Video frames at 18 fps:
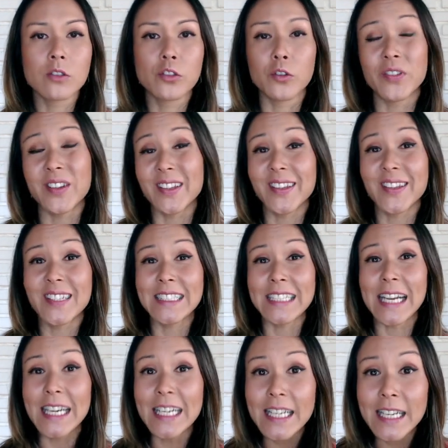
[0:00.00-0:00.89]
to
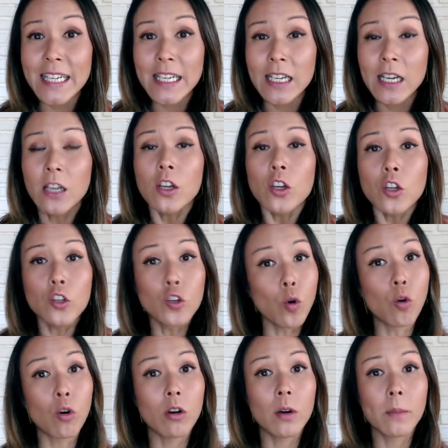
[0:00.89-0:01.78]
sustaining
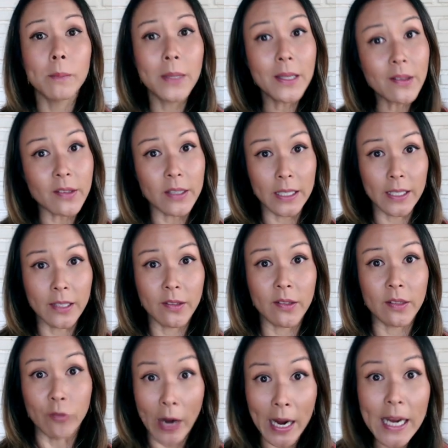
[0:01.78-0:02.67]
your business,
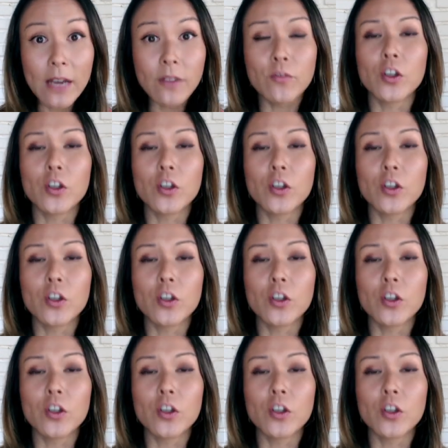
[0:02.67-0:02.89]
right?